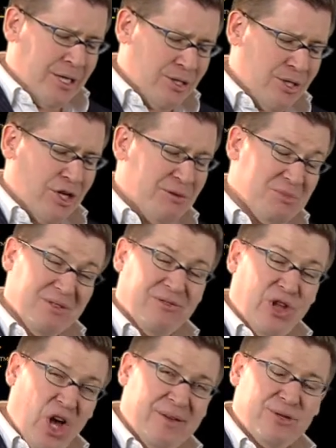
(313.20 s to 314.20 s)
terms of
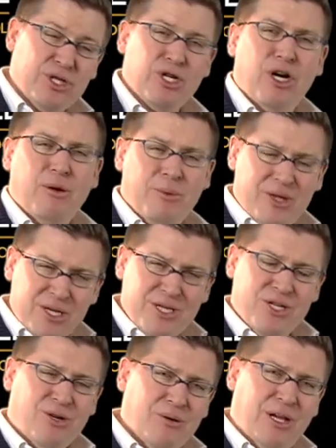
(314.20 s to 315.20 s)
lifestyle, but there's
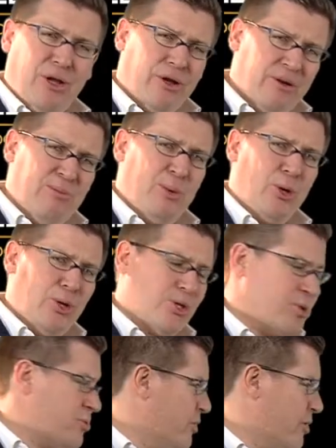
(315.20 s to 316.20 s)
not a lot of
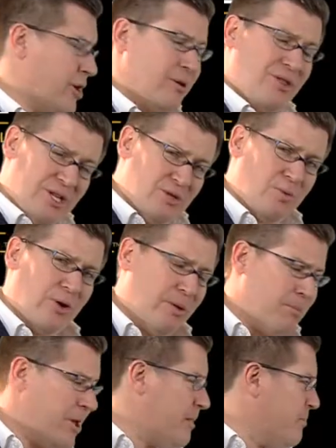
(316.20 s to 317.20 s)
personal growth. That's what I
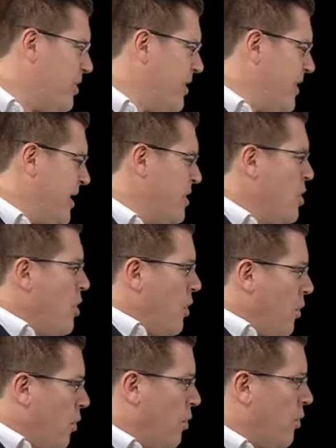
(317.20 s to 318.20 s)
mean by that.
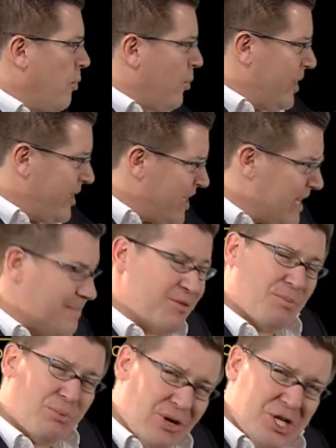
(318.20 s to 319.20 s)
Or we can keep the
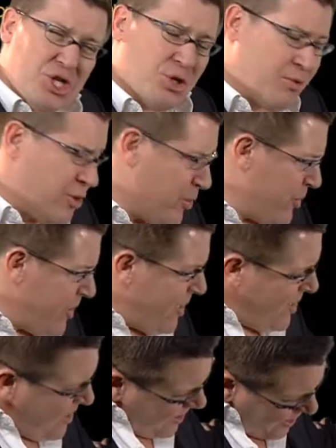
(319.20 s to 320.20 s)
pressure on
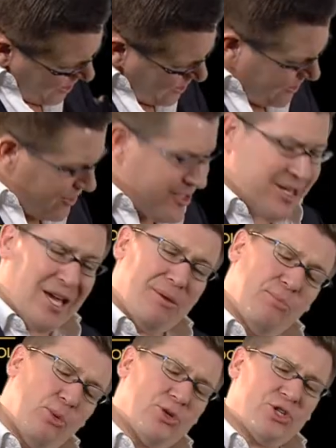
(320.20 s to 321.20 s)

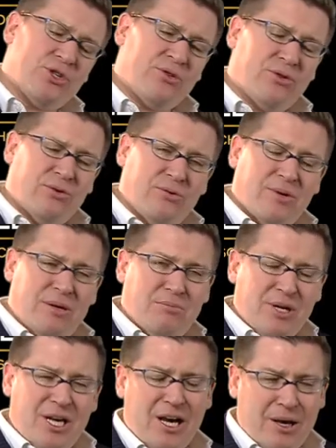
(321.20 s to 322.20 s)
and push through and
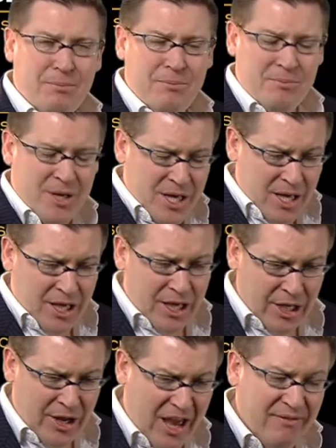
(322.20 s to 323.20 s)
become,
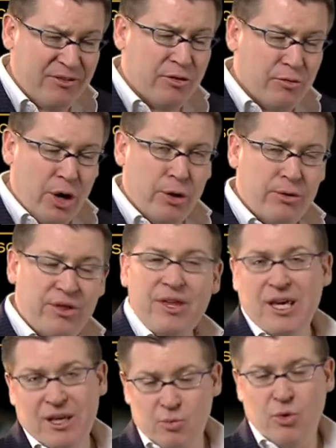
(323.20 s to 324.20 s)
have growth
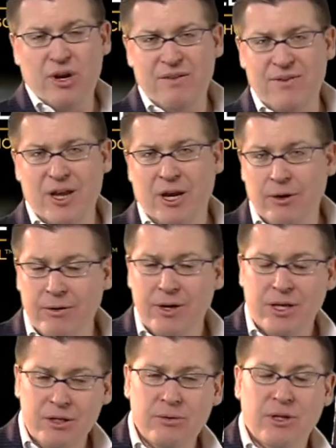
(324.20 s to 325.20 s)
in whatever area
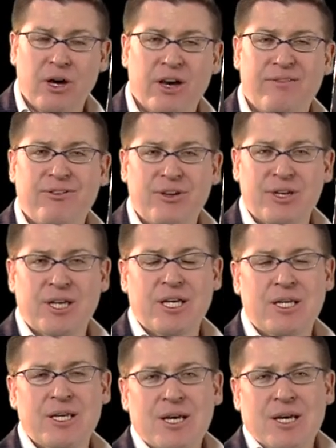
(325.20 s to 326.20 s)
in your life you need